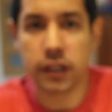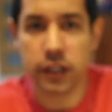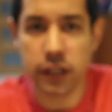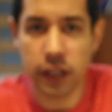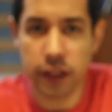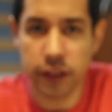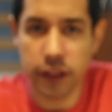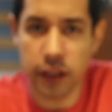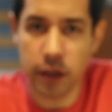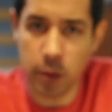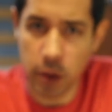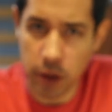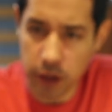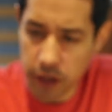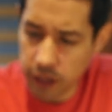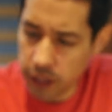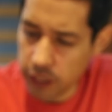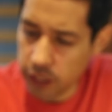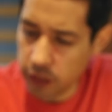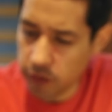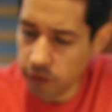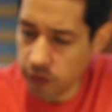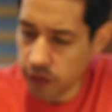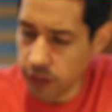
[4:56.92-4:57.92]
Okay, I think I'm going to
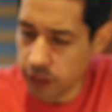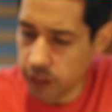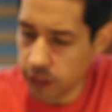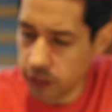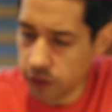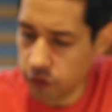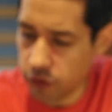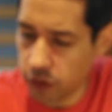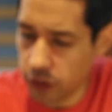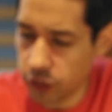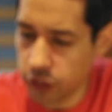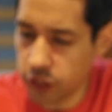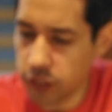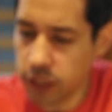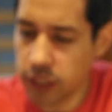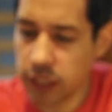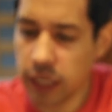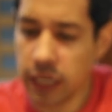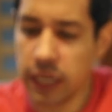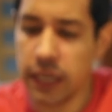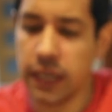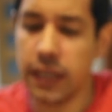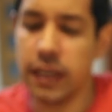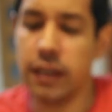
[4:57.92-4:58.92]
need to read the instructions.
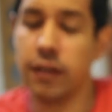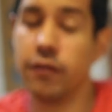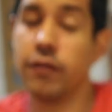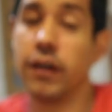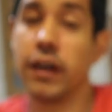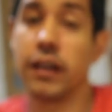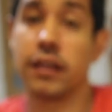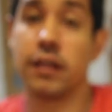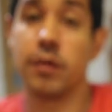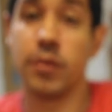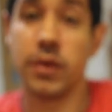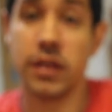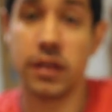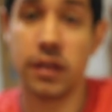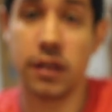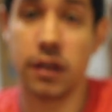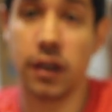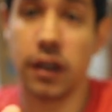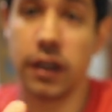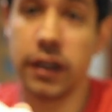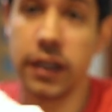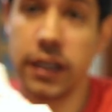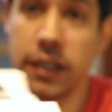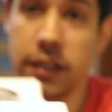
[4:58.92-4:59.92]
In fact, the bit
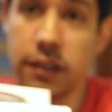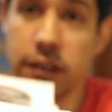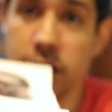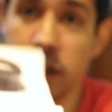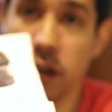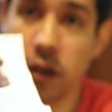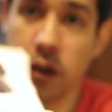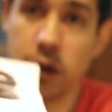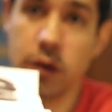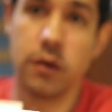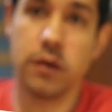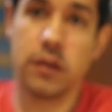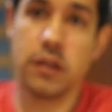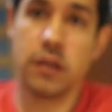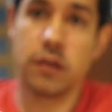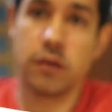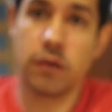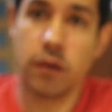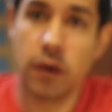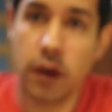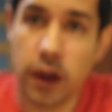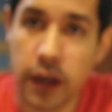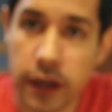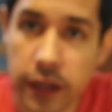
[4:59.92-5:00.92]
that I need to know is
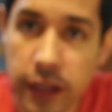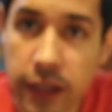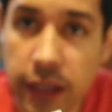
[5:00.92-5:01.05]
right